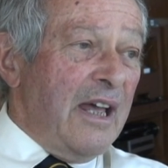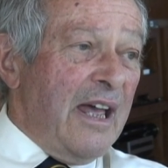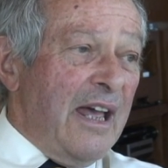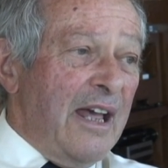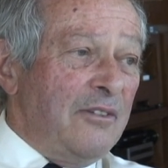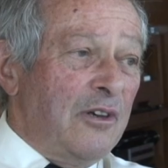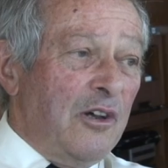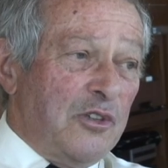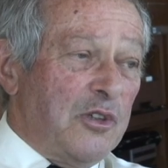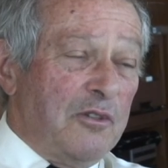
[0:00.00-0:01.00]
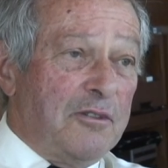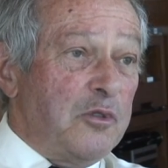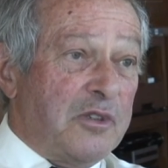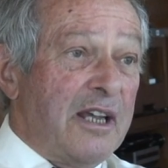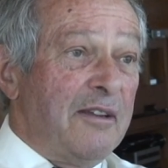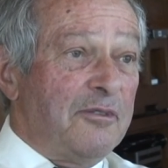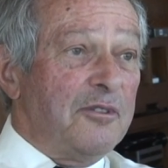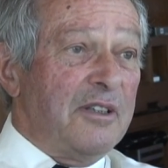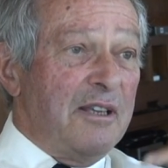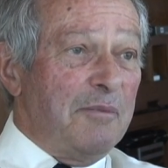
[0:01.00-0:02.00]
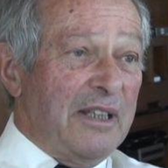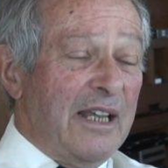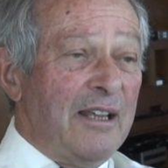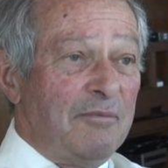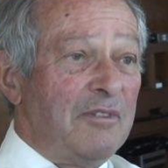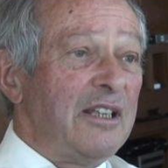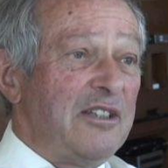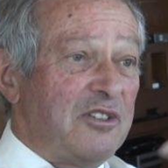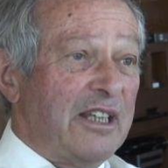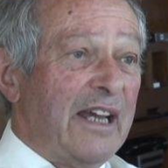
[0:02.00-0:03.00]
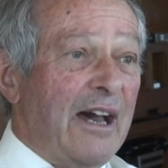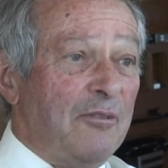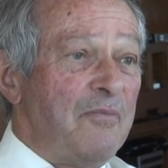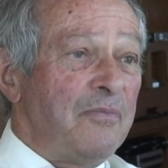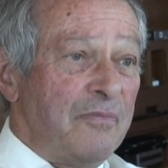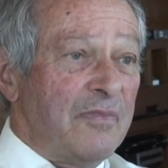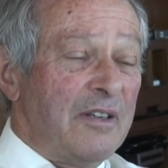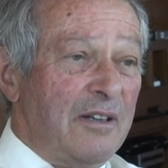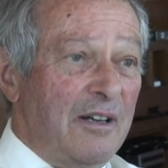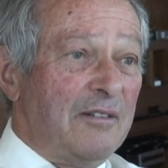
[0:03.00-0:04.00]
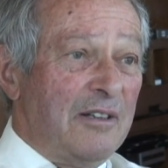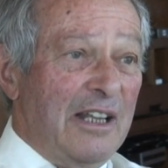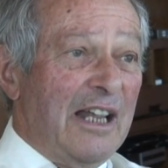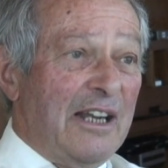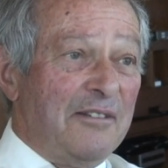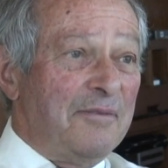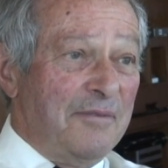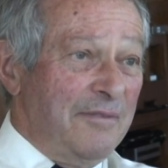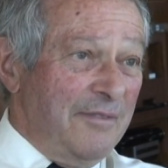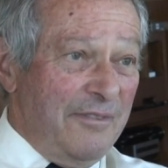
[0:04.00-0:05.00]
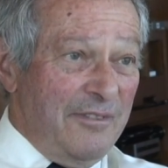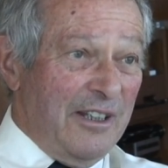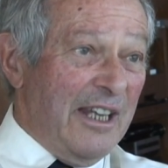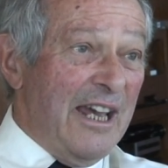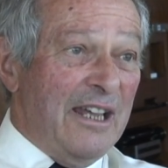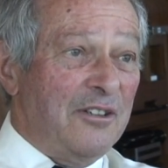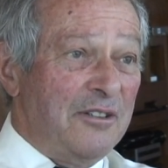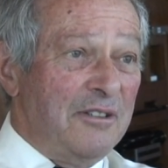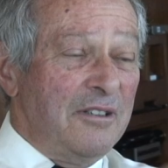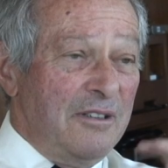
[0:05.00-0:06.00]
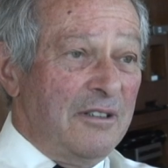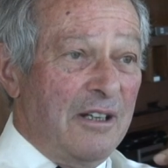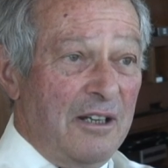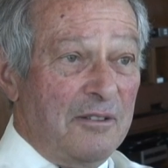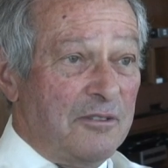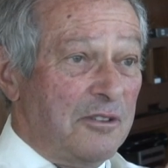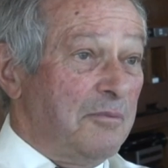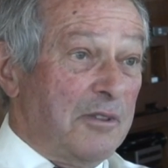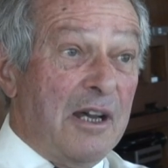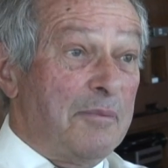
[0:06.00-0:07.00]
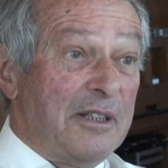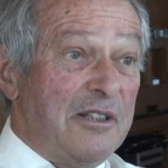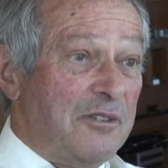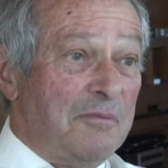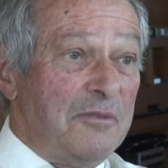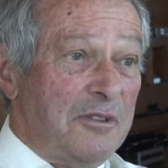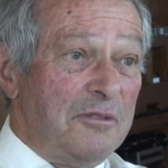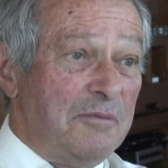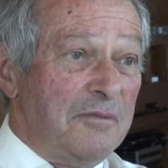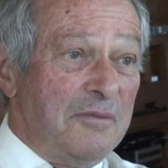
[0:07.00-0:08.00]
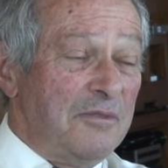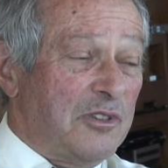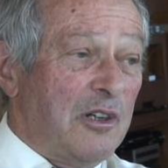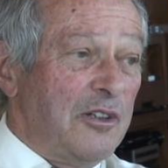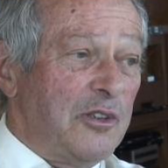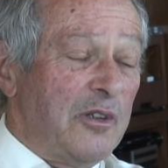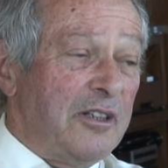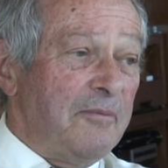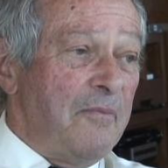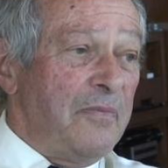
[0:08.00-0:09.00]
And also through Stanford, they began leasing out uh, a lot of the land uh, to companies to start doing it.